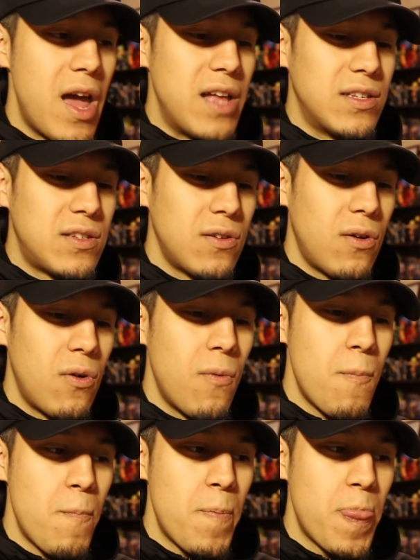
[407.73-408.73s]
And
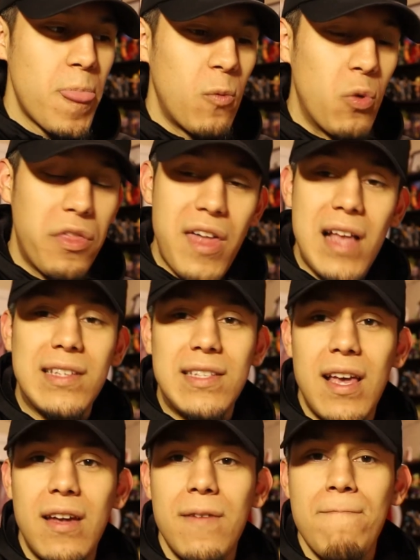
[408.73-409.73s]
so, with that
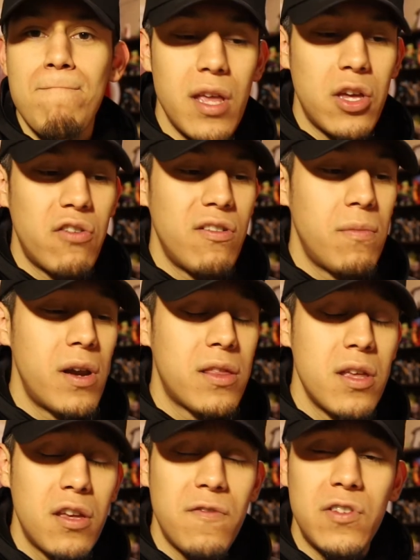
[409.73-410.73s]
said, thank you
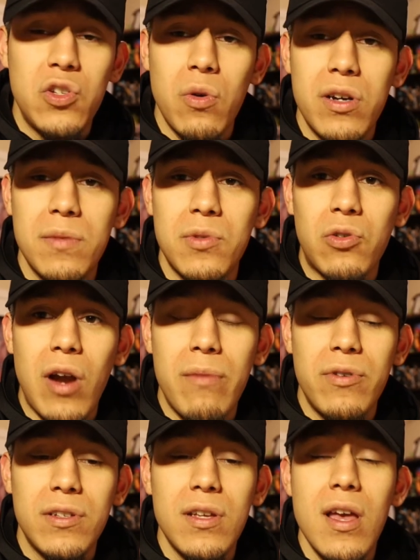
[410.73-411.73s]
everybody. Thank you for 200
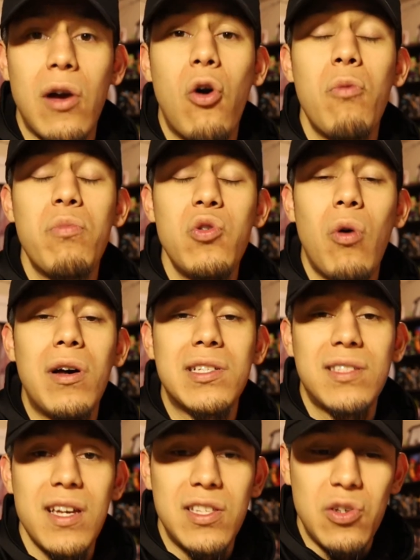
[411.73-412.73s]
subscribers. I hope you all
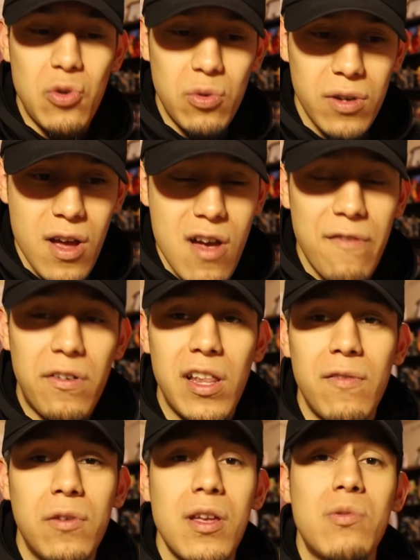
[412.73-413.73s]
stay tuned for
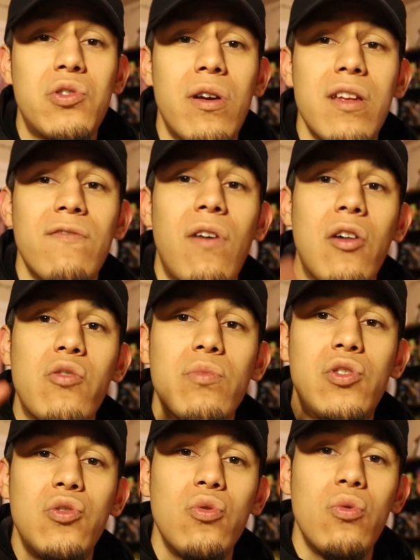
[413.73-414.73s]
Leveled Up Shredding Volume
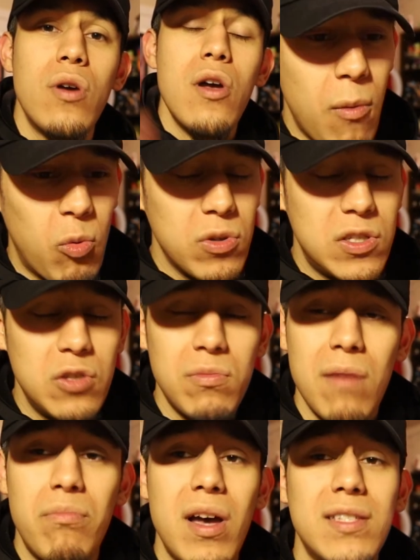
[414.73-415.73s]
2. I'm going to do
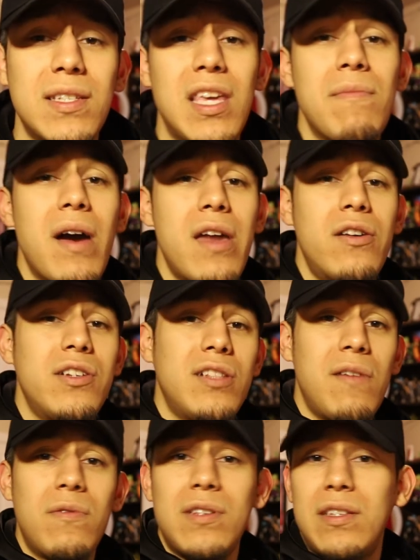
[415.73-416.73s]
my best to keep my energy
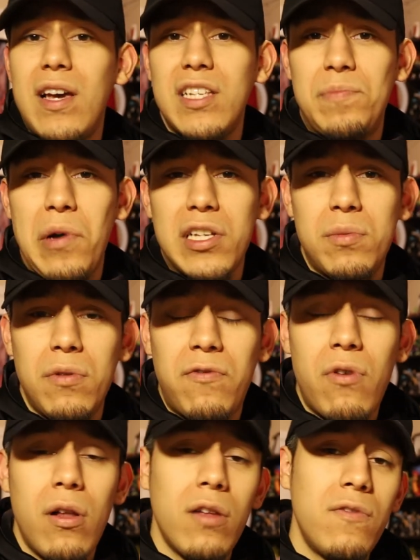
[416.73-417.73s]
levels as high as possible
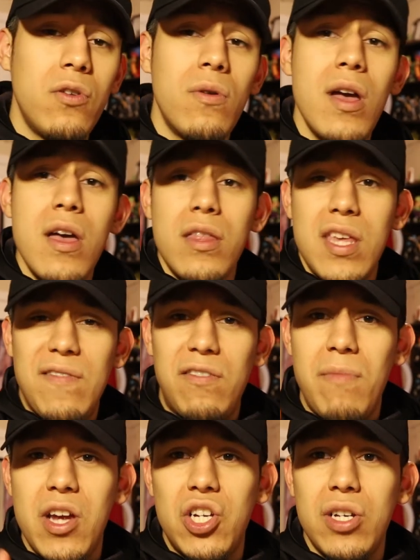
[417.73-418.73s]
for all of you, the
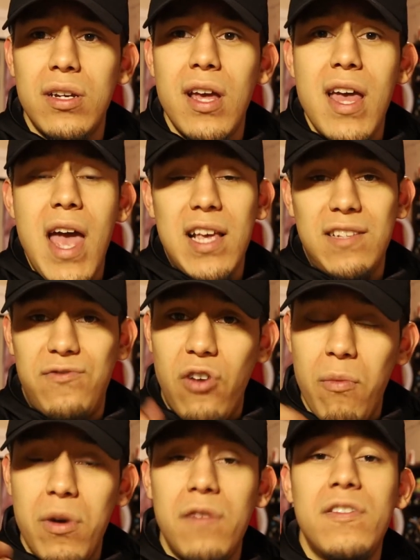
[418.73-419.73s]
information as
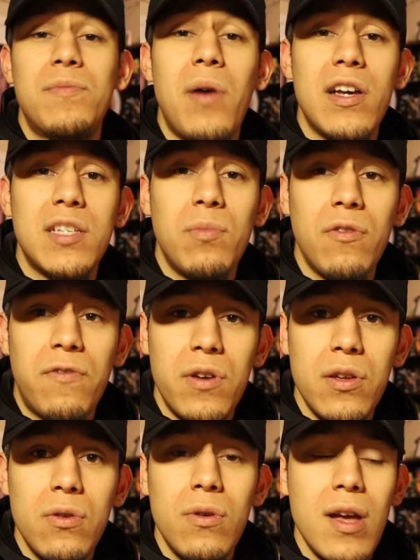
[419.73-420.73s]
informative as possible
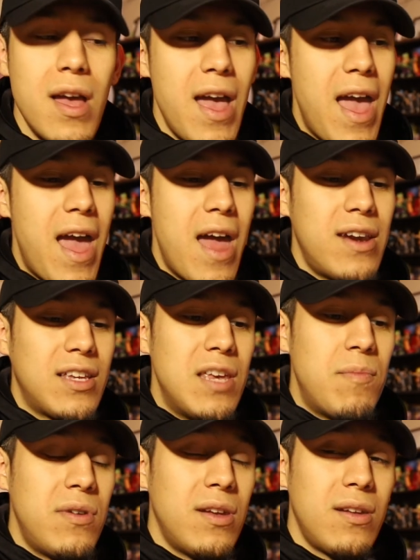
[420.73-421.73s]
for you, and keeping